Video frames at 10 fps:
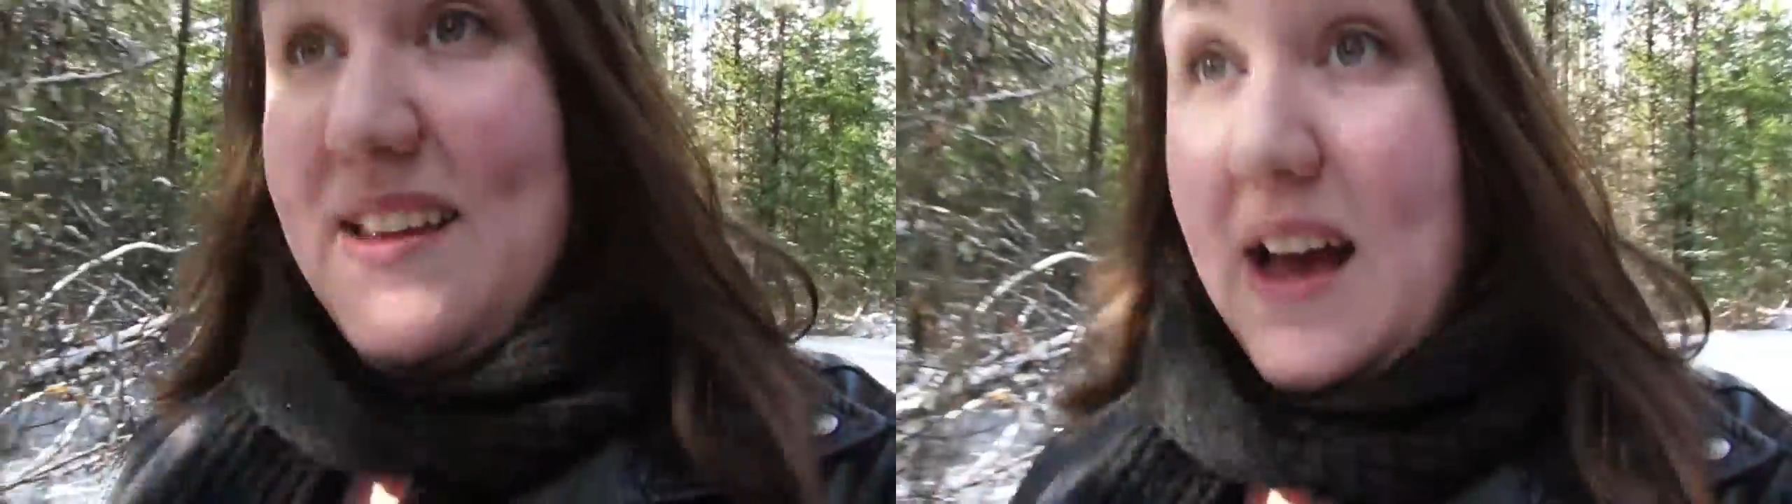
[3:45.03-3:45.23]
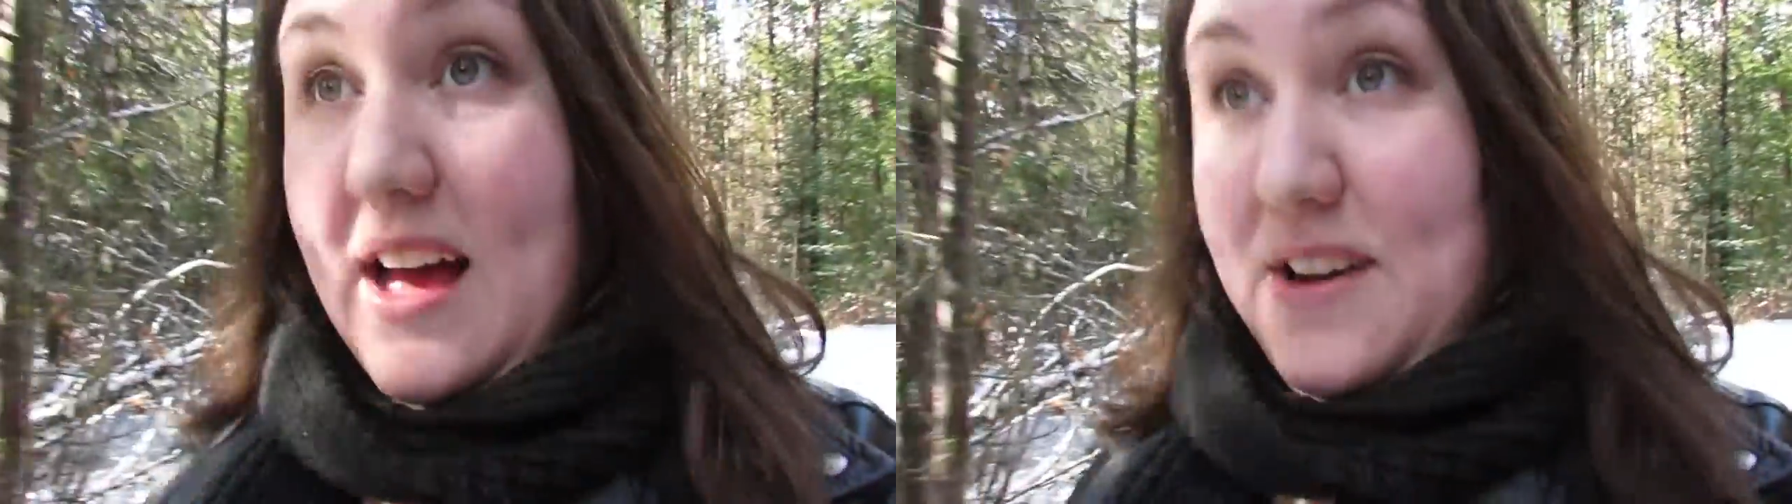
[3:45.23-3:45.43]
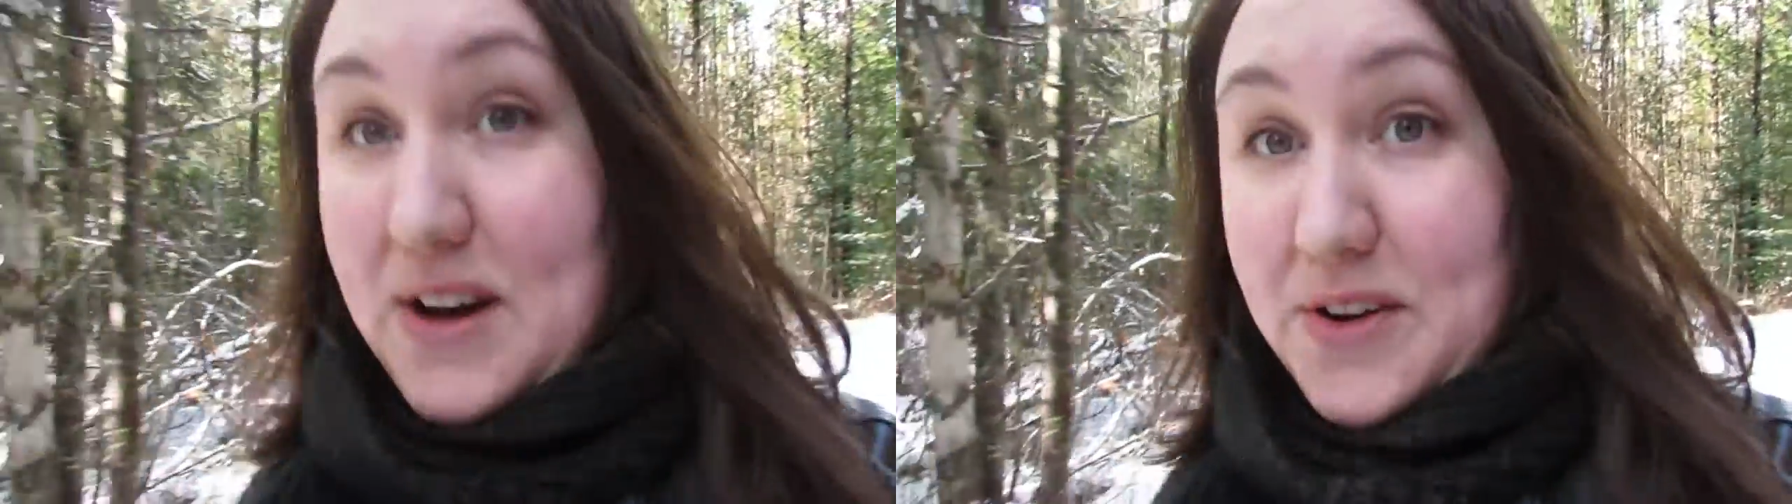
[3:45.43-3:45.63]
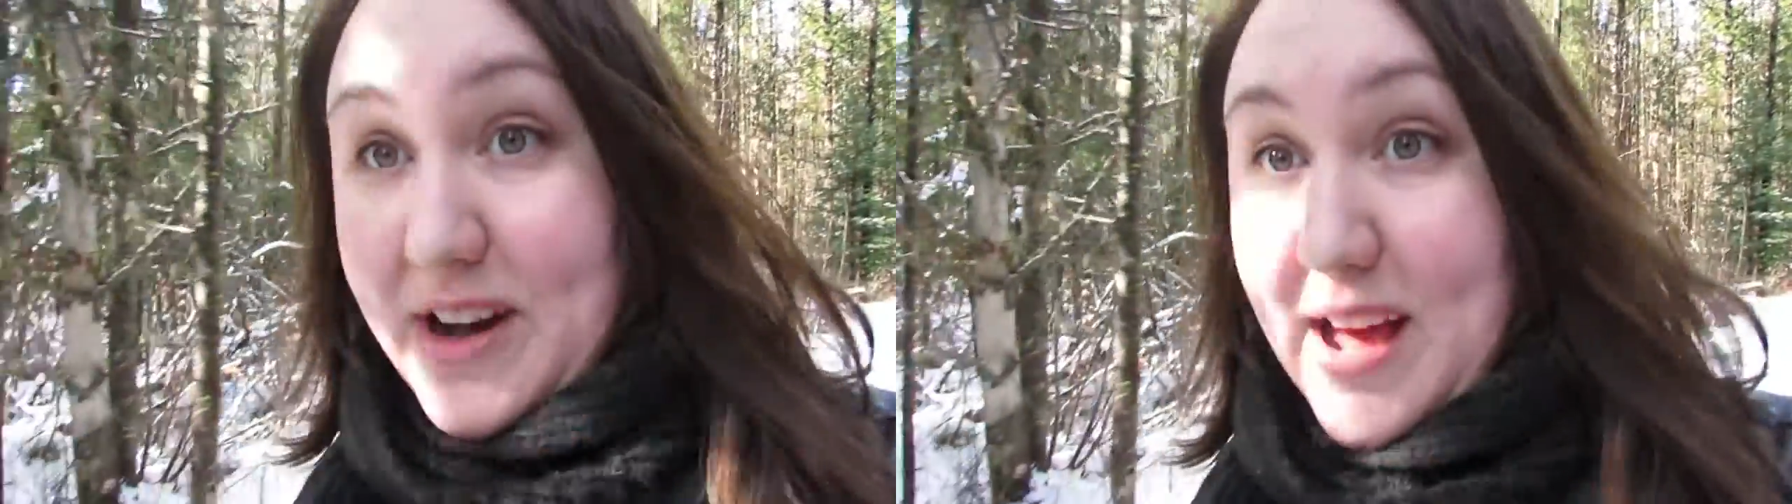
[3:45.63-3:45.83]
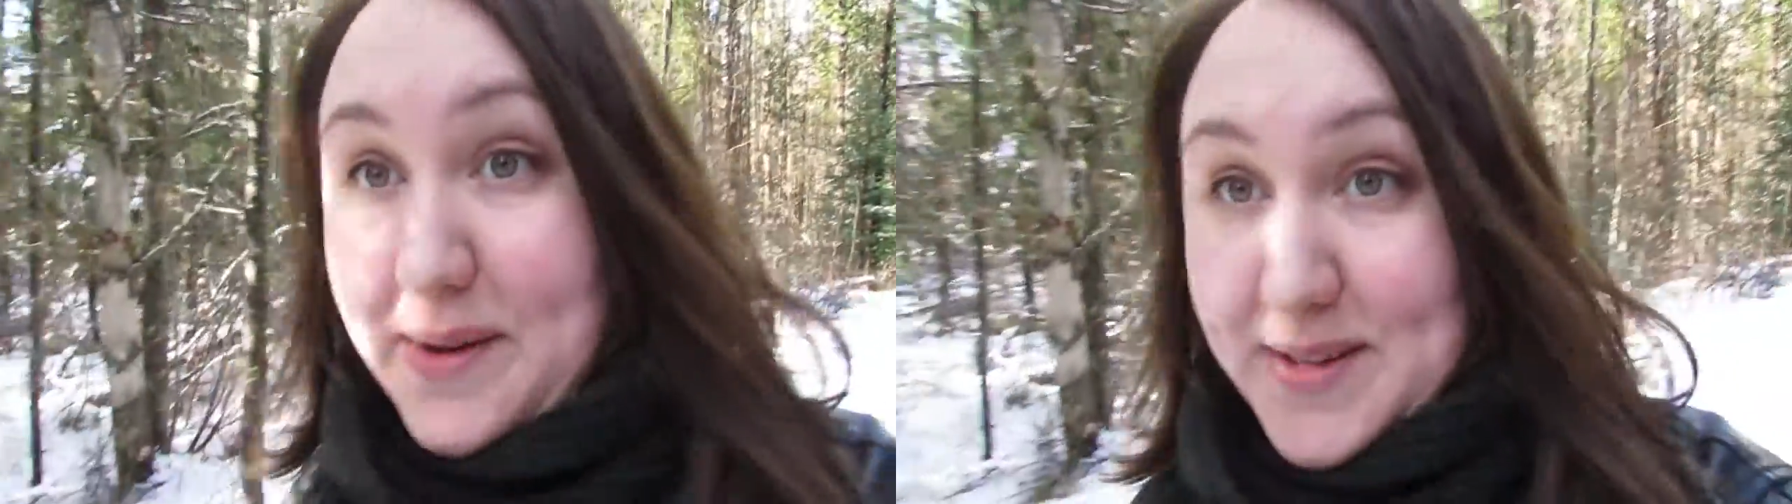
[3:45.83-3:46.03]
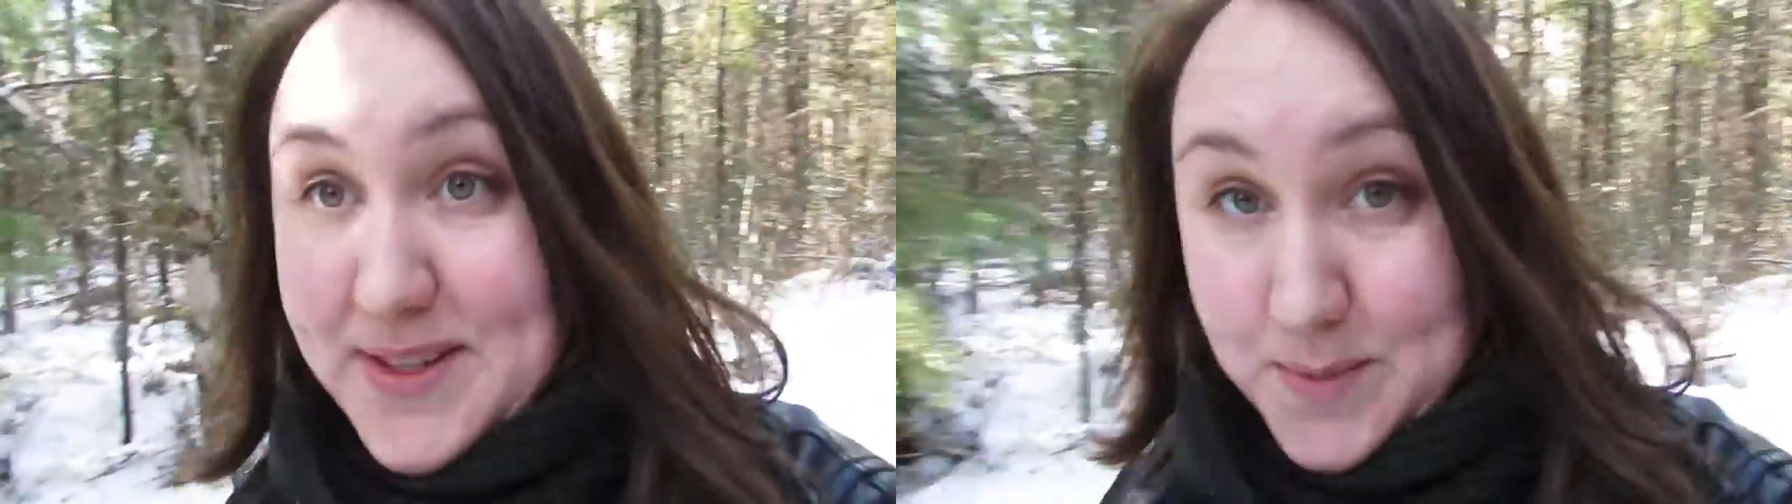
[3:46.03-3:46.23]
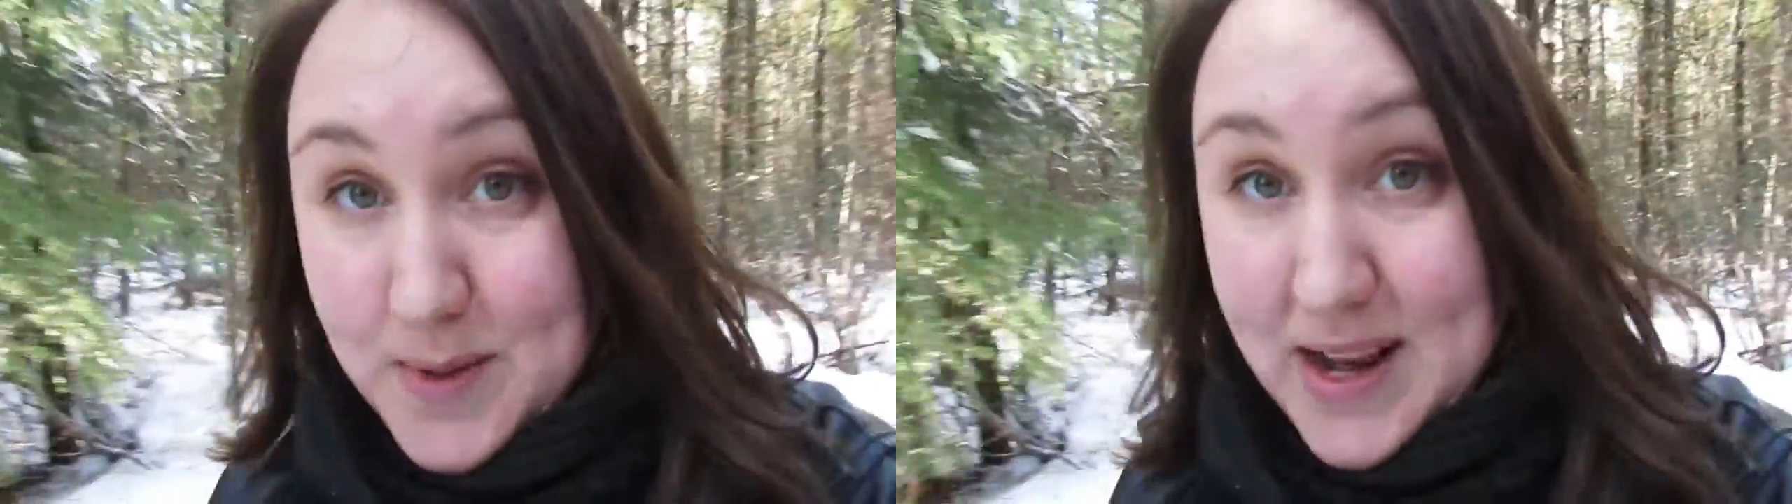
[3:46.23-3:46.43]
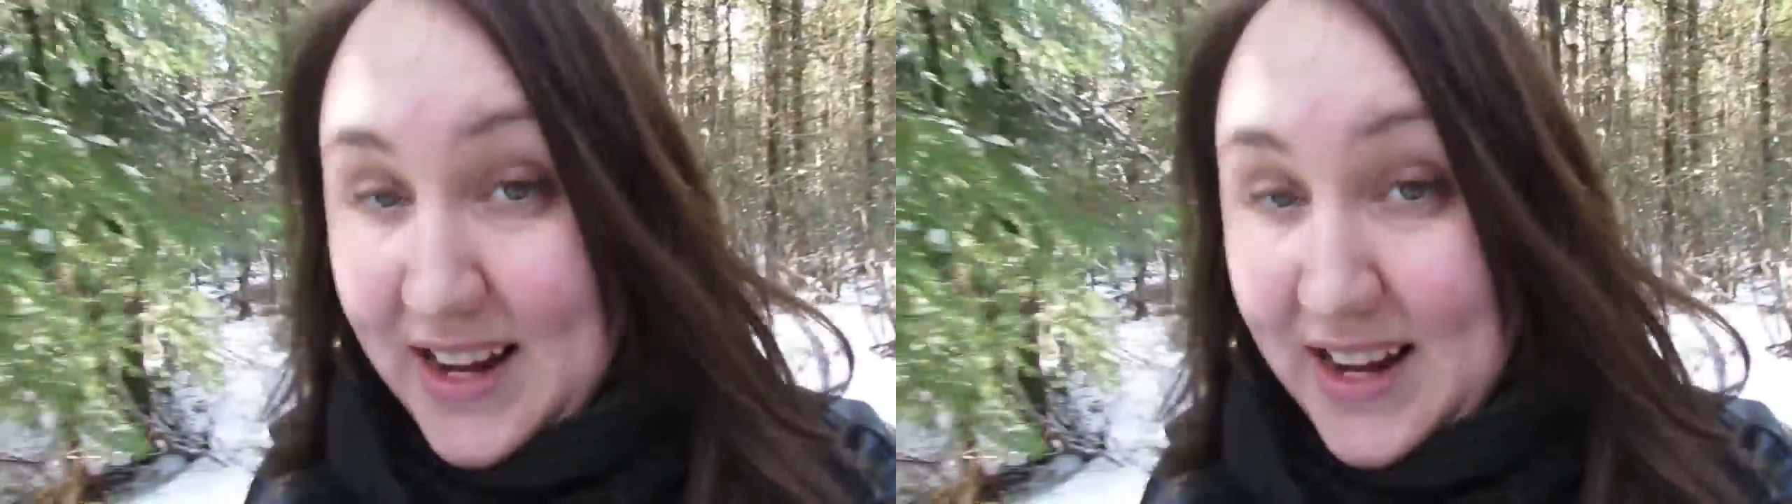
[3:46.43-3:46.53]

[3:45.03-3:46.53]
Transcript: uh, great horned owls would